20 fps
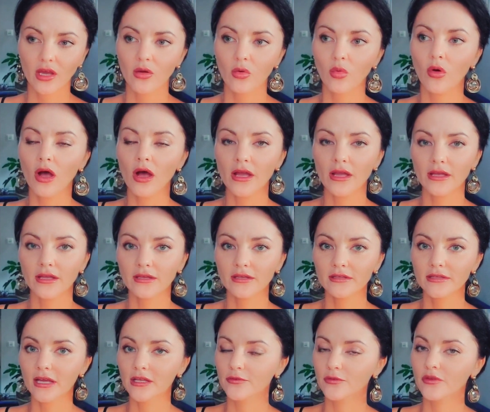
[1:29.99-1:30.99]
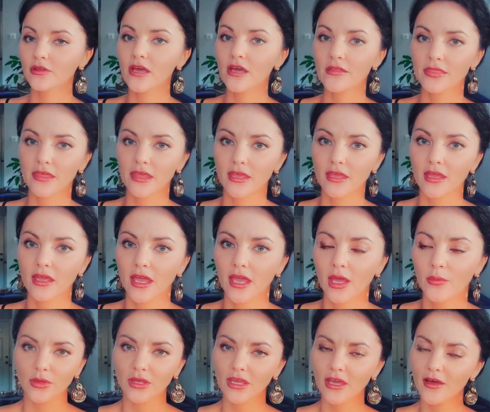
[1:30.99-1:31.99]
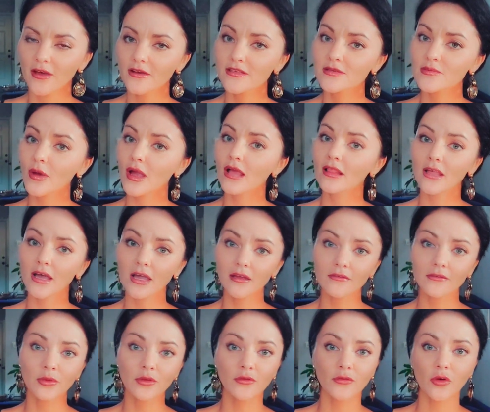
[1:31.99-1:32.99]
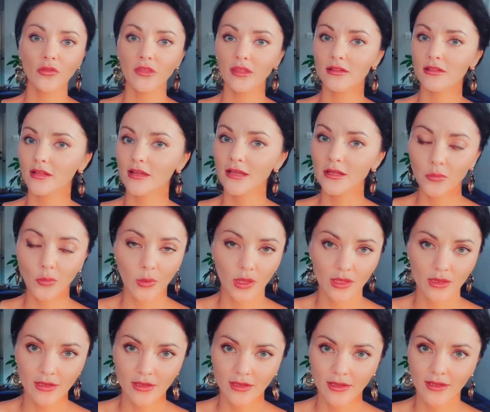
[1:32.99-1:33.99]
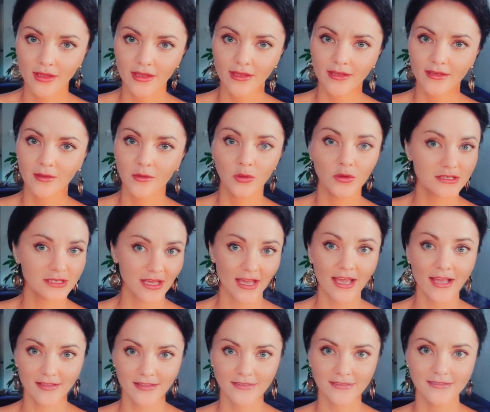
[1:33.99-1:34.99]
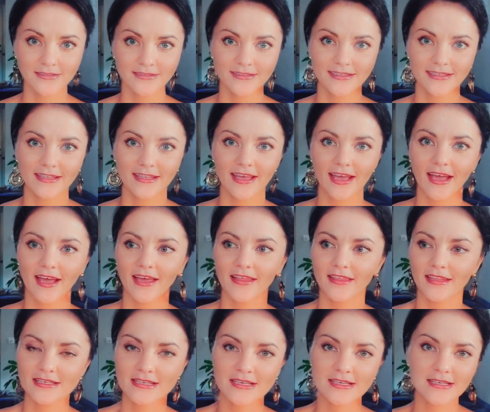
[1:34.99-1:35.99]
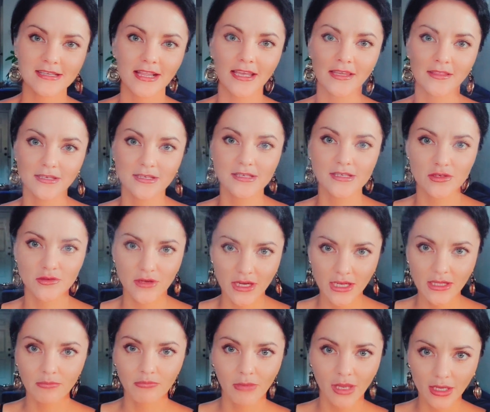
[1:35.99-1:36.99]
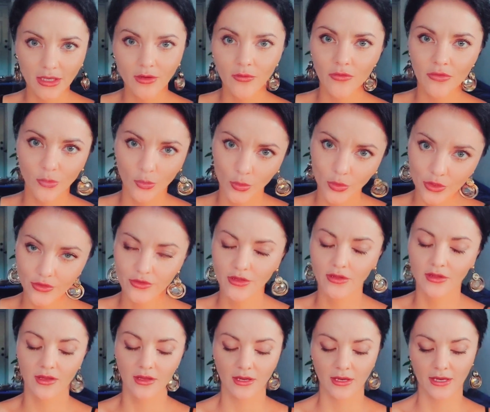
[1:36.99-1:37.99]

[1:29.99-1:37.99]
Why? Not for nothing. Because my life before the Enlightenment was hell. This is like the straight meaning of the word.